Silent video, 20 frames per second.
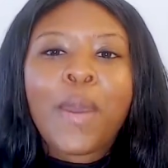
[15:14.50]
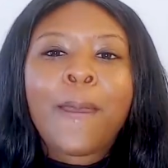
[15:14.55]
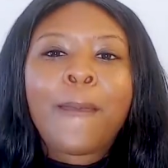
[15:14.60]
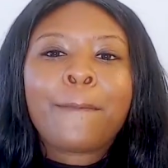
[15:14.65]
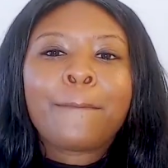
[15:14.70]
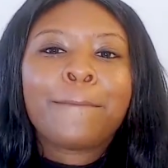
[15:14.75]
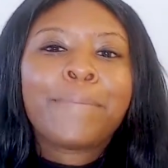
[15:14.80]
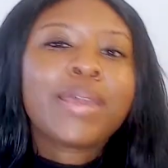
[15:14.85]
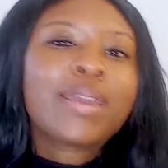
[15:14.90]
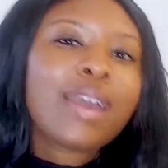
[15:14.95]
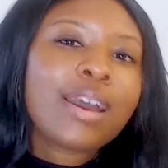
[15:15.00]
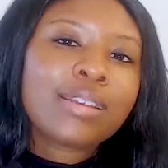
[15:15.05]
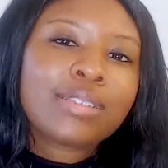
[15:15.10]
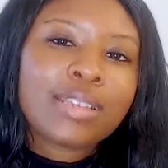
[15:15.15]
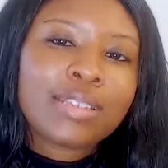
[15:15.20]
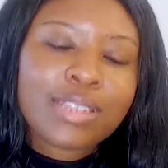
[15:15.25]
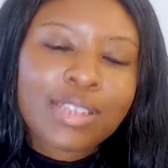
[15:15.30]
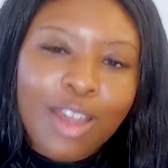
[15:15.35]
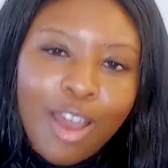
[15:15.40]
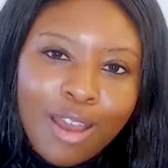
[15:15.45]
Because
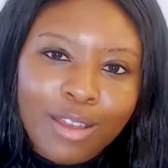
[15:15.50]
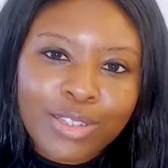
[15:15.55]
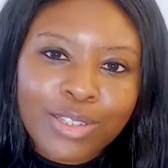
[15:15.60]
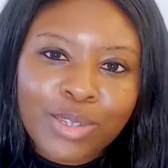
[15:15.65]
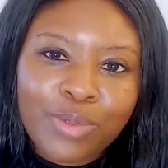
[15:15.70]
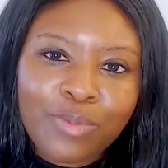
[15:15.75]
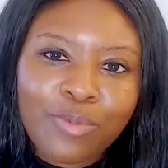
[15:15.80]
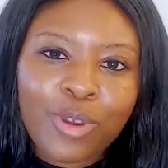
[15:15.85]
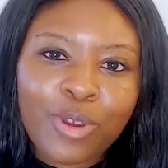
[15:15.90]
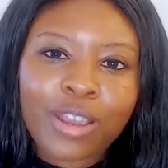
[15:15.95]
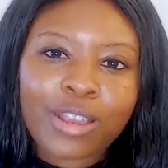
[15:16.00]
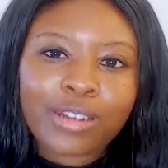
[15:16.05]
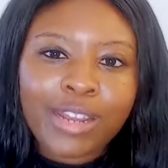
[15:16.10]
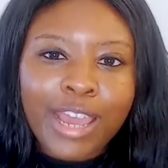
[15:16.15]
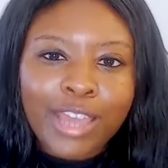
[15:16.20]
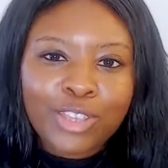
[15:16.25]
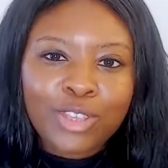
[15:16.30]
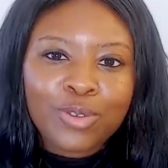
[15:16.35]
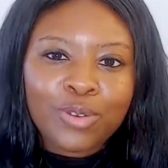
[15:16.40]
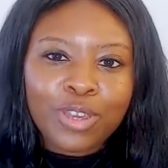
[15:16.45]
is an awesome word,
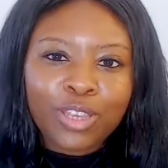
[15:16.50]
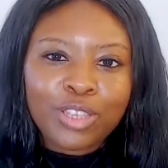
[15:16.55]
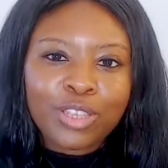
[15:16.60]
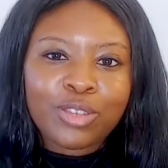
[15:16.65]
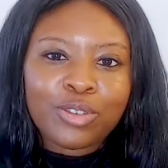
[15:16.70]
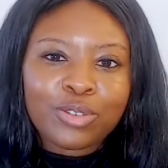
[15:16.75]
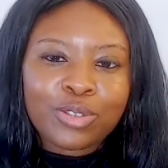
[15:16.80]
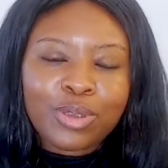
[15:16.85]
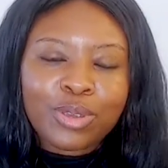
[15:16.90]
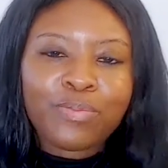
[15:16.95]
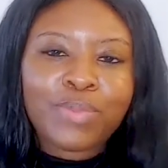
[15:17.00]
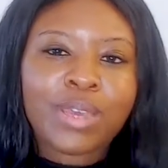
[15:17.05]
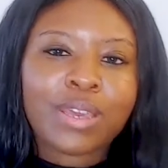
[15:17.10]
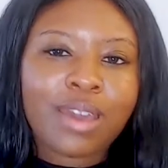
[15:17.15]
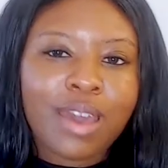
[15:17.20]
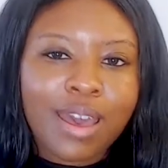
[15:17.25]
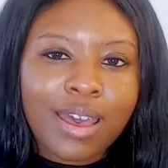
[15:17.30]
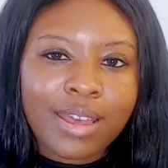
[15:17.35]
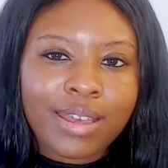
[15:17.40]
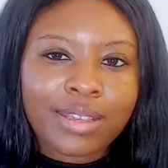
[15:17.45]
and you can use
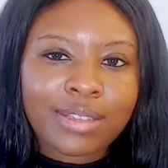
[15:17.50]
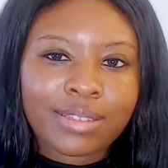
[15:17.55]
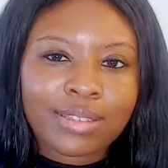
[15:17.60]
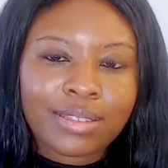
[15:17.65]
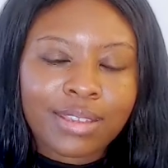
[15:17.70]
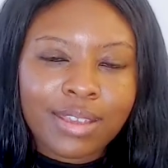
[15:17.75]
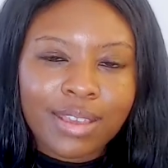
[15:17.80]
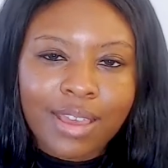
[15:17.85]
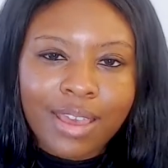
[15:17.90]
because